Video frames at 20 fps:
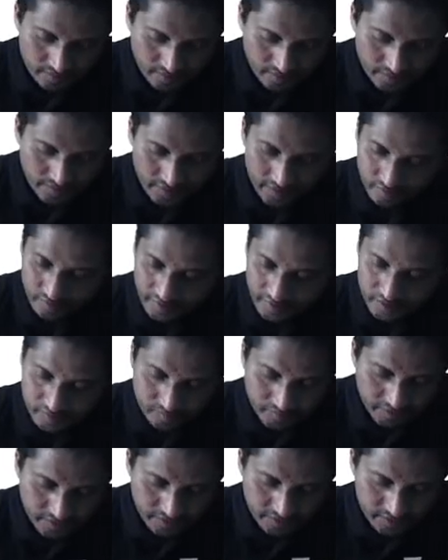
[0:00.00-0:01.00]
A into x
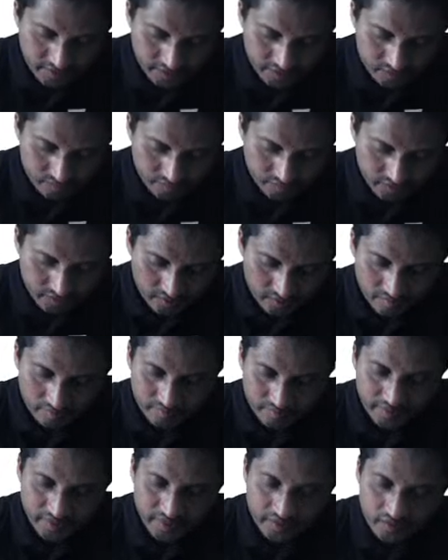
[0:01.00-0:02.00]
minus x1,
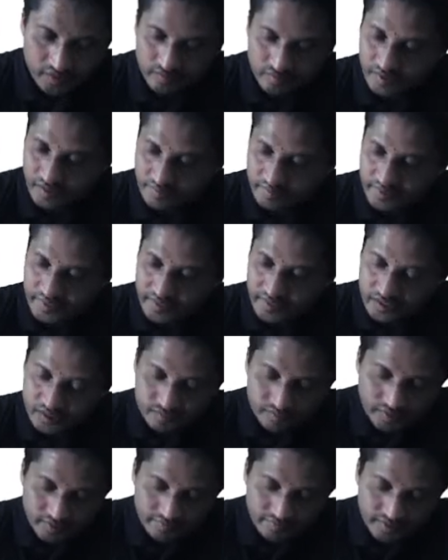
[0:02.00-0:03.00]
b into y
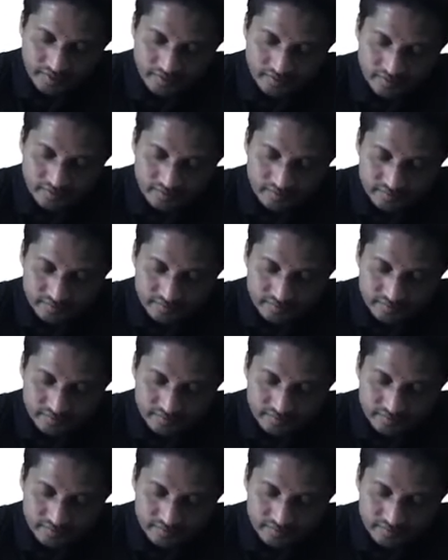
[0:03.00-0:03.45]
minus y1,